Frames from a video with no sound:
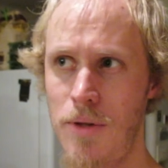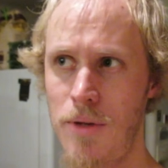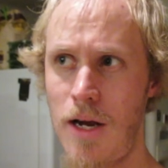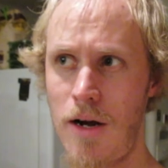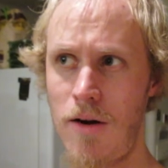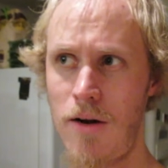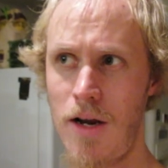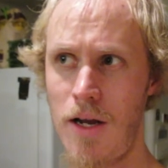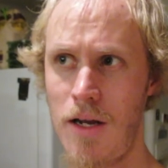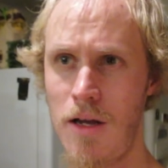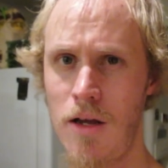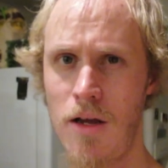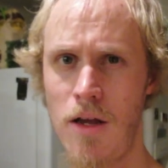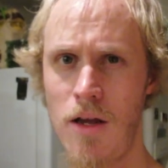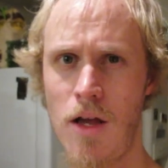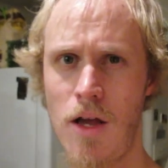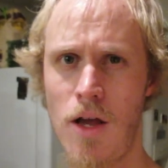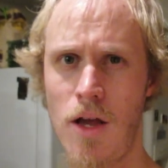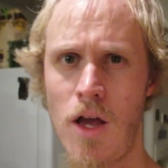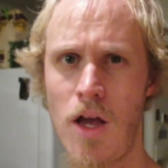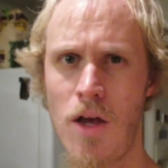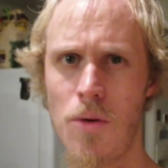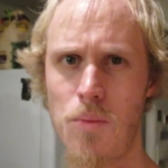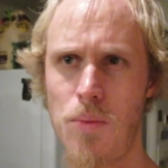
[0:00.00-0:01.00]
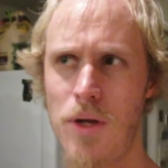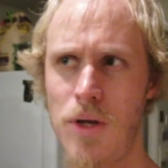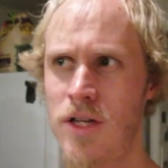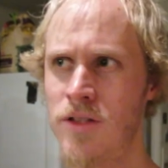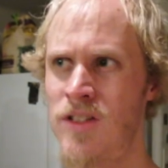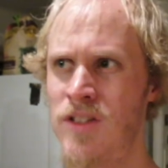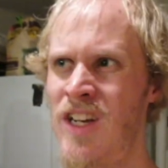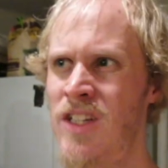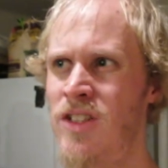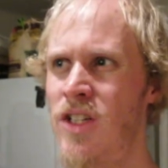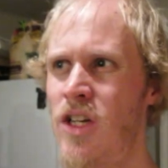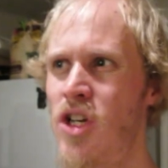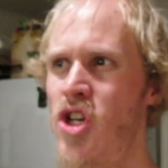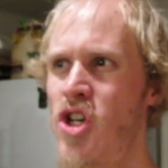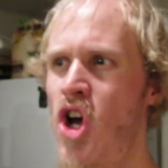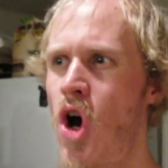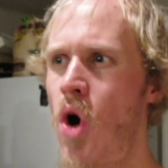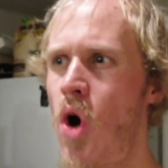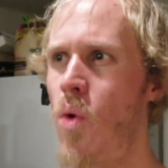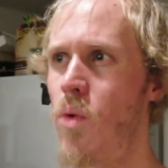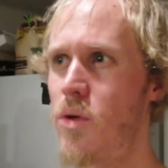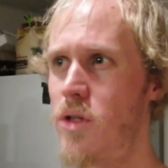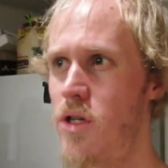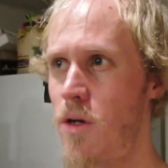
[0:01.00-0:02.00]
Carrey. Because he doesn't
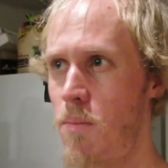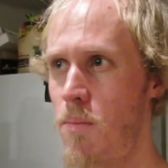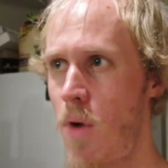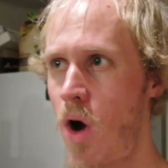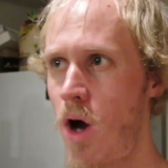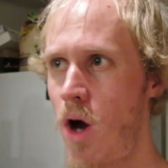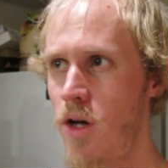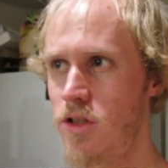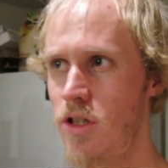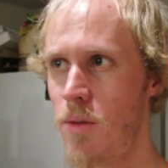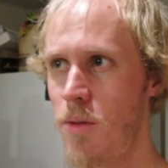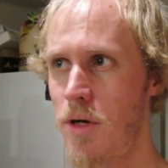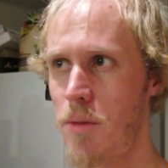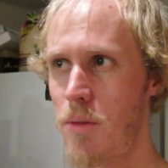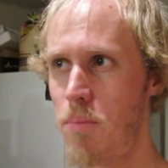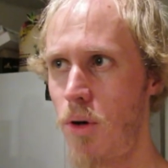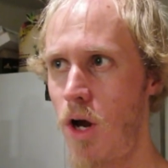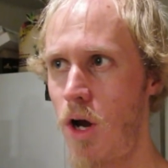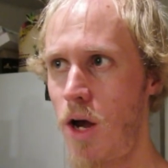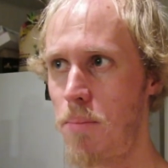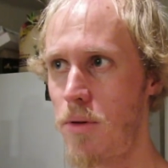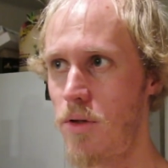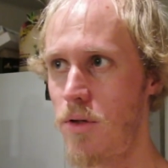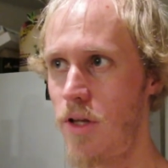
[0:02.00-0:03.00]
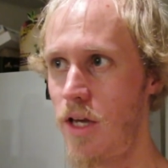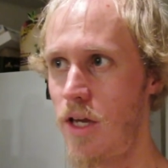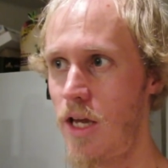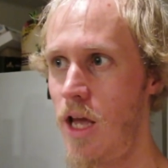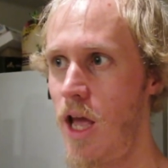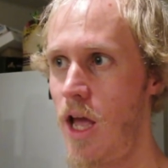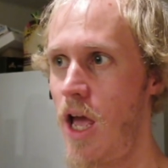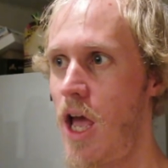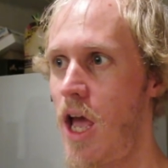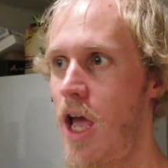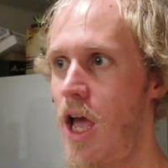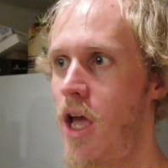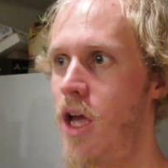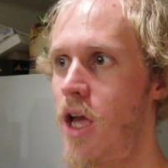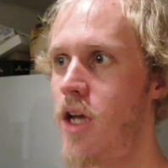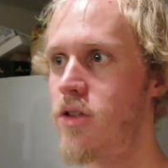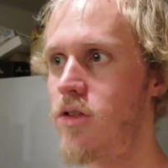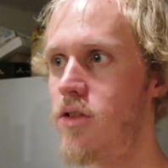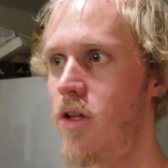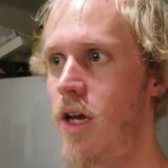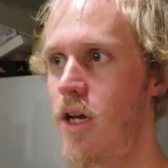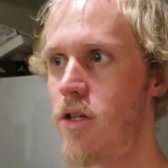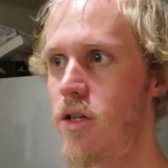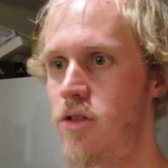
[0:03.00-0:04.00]
know to mock somebody properly.
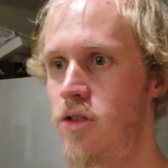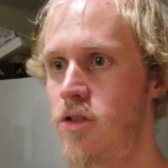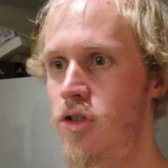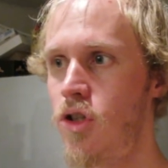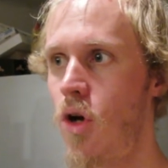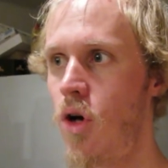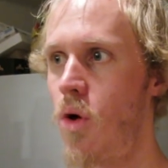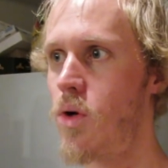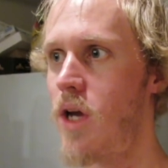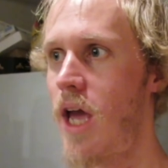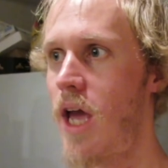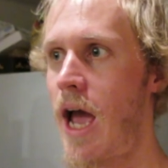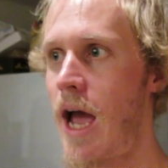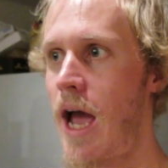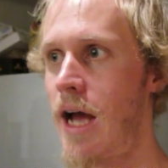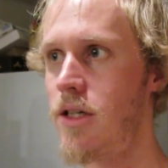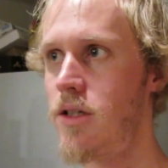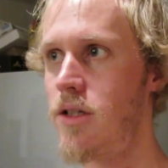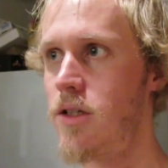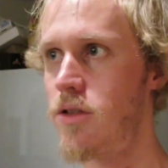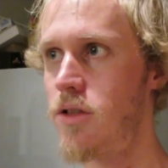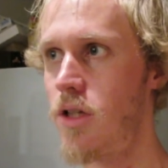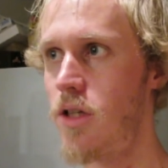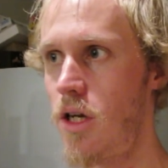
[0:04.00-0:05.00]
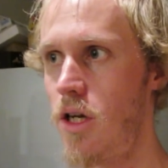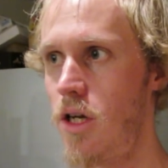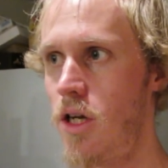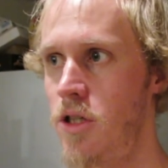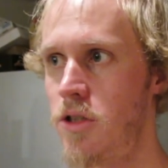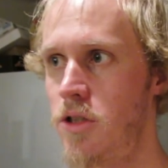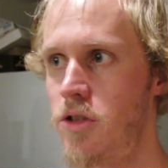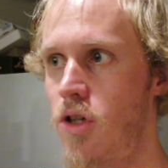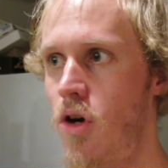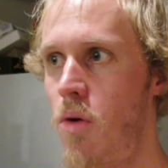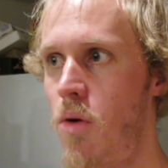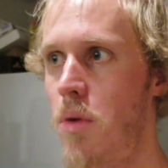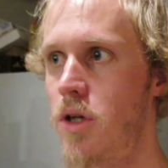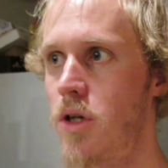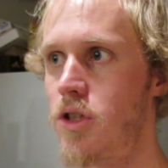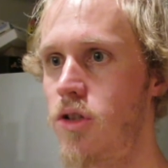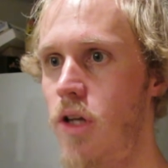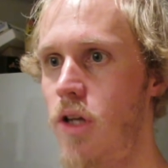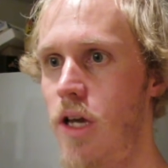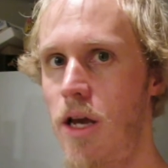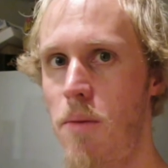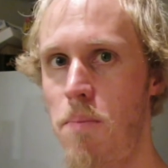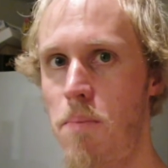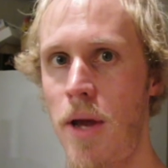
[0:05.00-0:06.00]
He's like so cactusy. He's so much
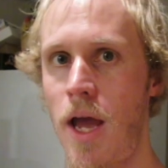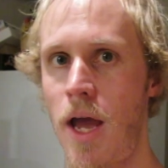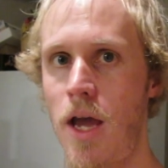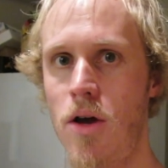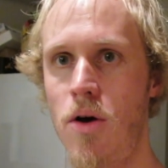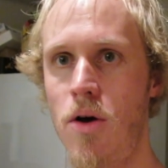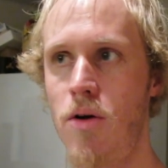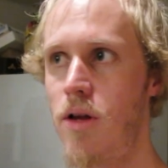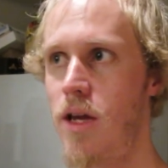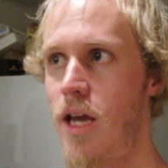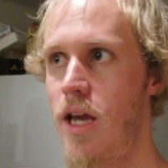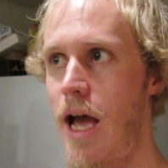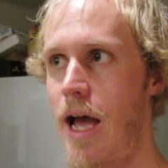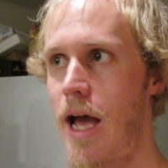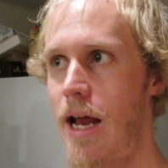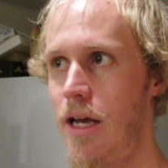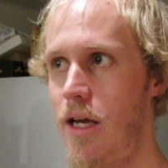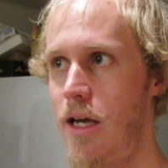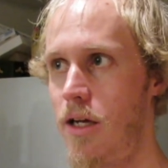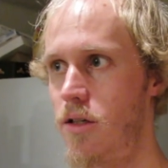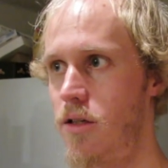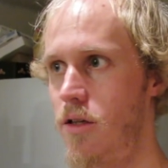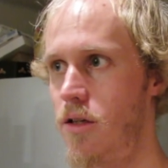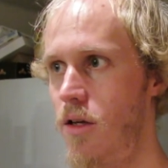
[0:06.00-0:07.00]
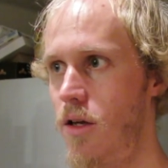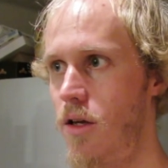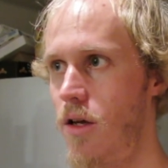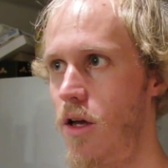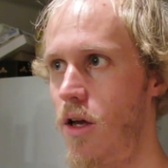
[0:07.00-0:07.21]
like a peyote addict.